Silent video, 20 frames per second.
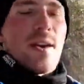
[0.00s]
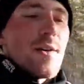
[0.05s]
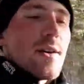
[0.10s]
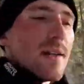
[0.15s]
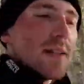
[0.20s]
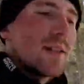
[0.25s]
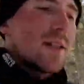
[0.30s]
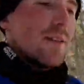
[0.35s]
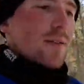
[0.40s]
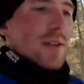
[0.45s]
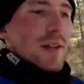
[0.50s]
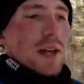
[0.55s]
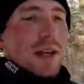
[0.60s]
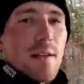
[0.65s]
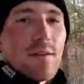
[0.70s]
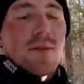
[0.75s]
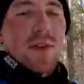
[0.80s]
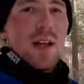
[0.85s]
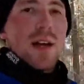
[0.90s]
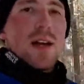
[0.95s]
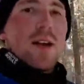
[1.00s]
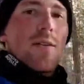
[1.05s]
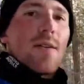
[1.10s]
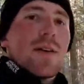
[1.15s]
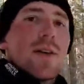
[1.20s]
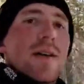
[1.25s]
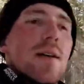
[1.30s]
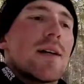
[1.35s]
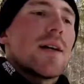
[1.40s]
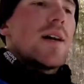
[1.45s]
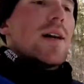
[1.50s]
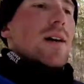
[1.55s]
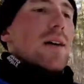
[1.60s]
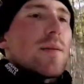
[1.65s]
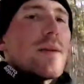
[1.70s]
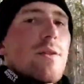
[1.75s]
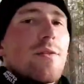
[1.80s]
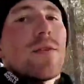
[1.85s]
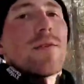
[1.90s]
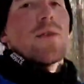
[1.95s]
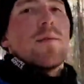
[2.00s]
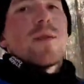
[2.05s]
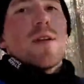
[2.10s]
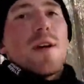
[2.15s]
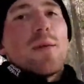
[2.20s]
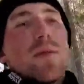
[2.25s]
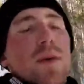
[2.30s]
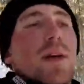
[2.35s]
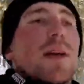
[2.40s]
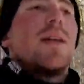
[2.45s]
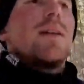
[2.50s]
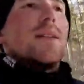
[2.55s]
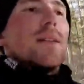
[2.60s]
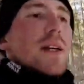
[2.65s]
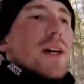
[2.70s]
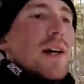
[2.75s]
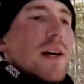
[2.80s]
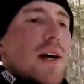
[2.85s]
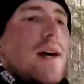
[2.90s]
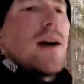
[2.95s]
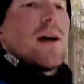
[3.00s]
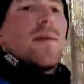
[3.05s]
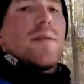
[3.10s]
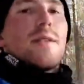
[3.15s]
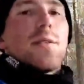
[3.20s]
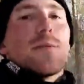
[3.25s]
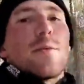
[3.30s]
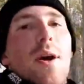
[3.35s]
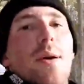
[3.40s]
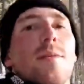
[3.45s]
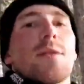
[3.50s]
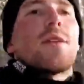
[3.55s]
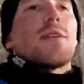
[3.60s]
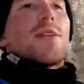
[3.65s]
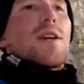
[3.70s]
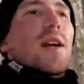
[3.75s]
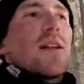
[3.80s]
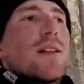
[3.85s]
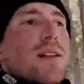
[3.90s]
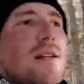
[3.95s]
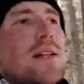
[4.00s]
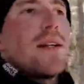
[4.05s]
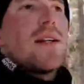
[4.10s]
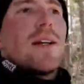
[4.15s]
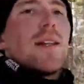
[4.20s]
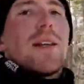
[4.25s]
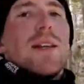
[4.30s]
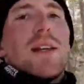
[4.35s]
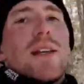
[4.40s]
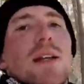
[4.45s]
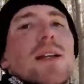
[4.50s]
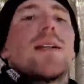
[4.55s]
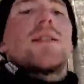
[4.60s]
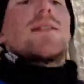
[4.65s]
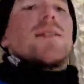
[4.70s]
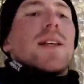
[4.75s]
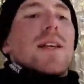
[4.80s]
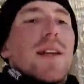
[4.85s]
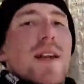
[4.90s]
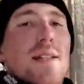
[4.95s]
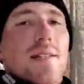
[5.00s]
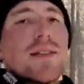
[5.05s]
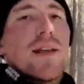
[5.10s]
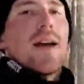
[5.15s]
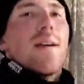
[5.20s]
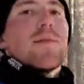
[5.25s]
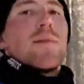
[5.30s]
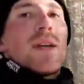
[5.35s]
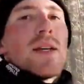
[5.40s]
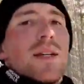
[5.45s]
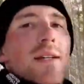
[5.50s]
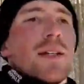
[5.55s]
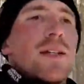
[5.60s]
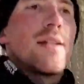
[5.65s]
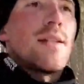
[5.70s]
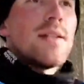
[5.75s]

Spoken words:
video, so if you liked the video, give it a thumbs up, subscribe to the channel, and I'll see you next time.